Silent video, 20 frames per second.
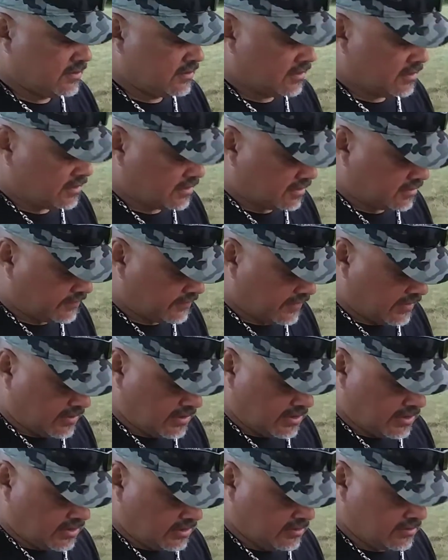Get this far
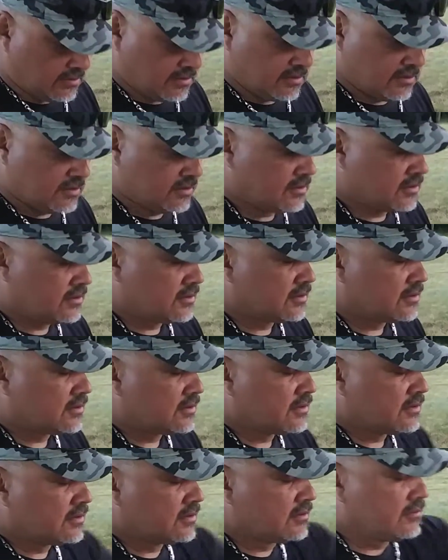now.
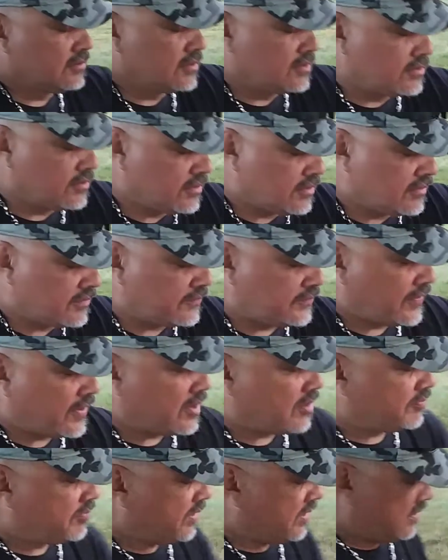On
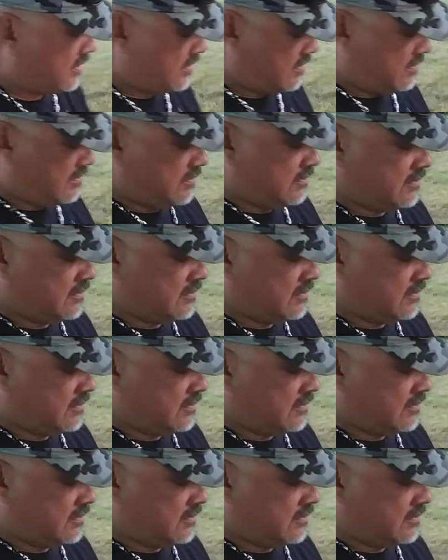fire pucks.